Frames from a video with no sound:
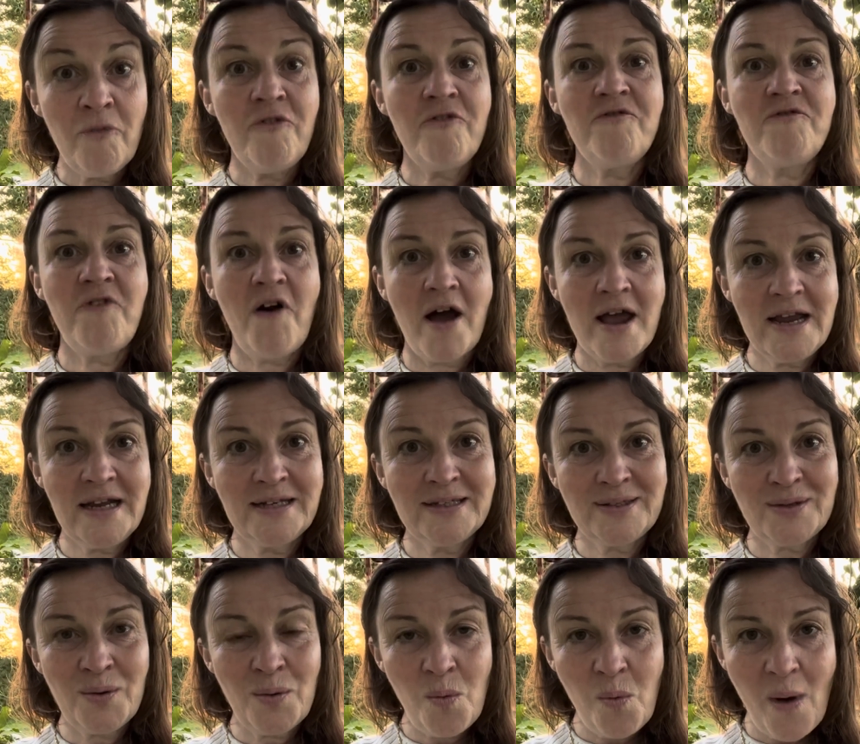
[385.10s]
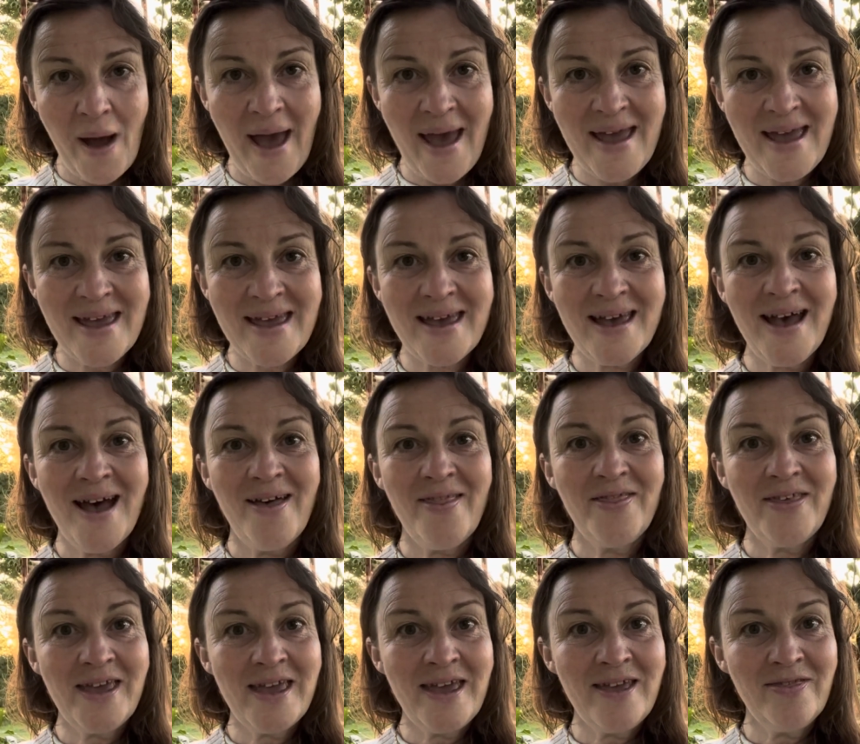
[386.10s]
fight away
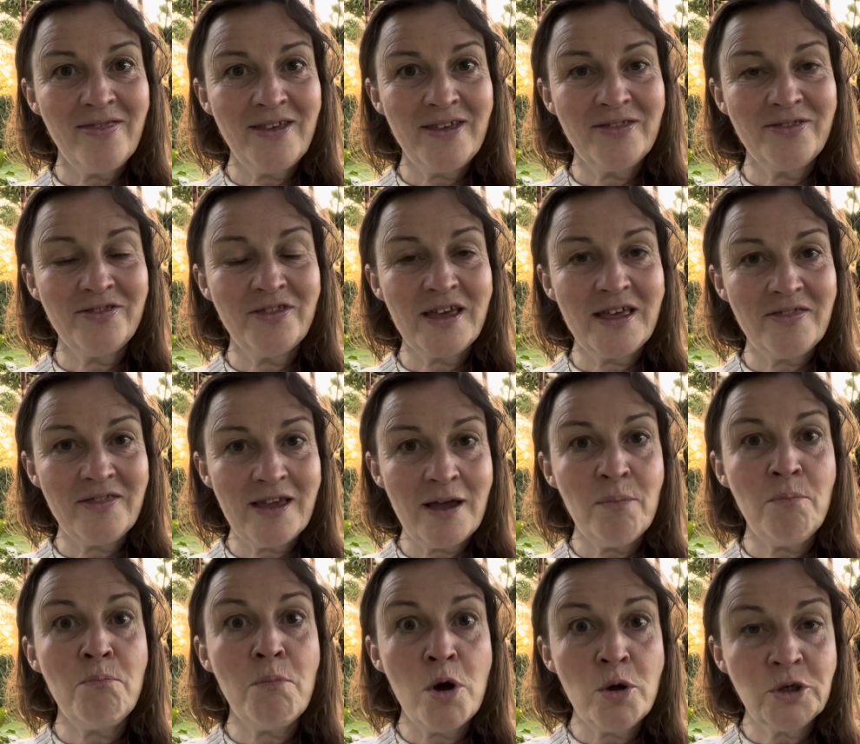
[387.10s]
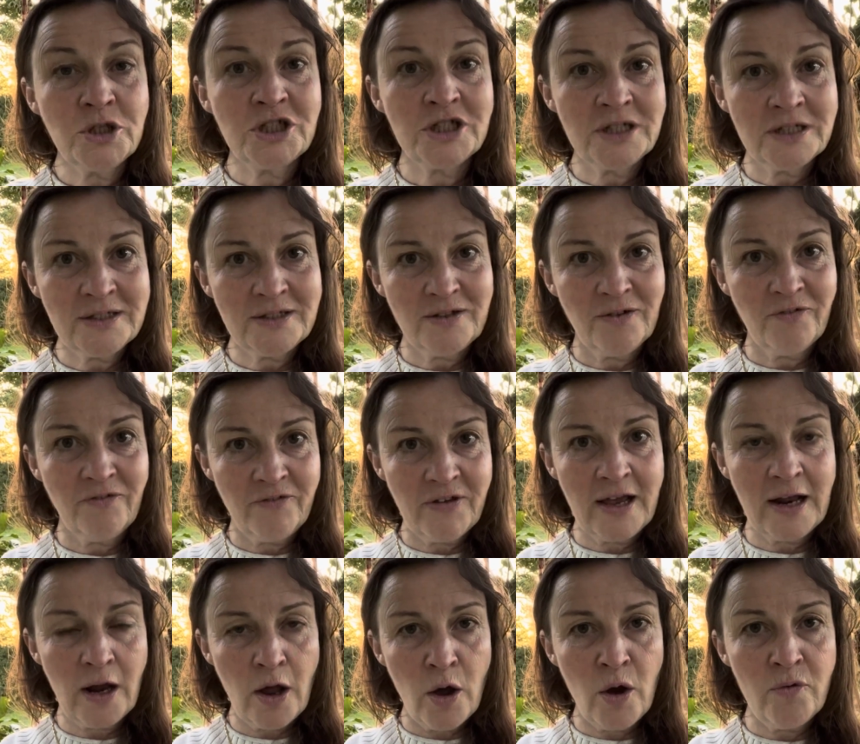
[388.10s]
the emotions that
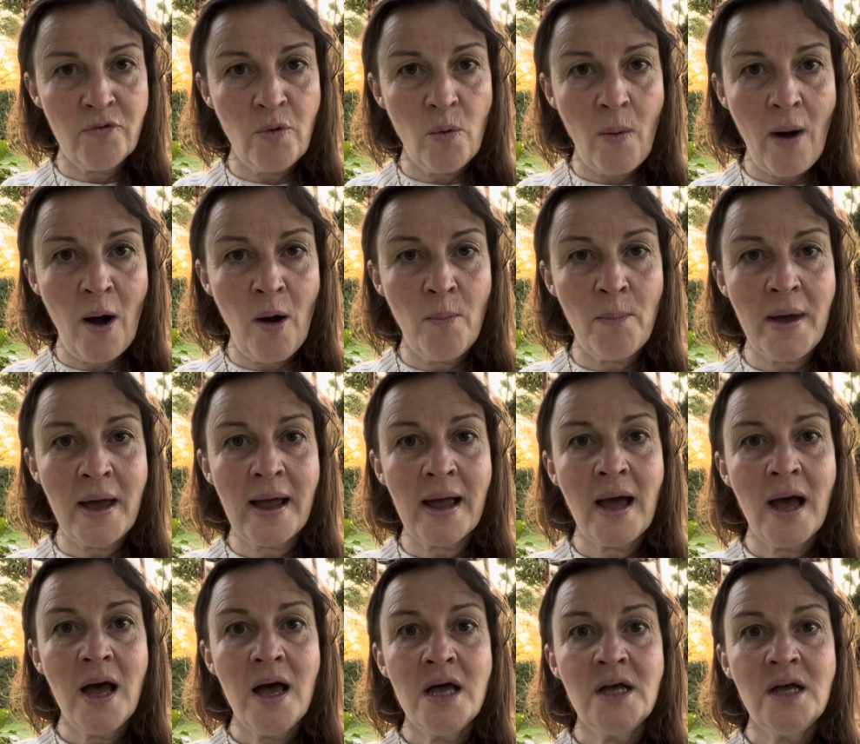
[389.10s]
feel overwhelming.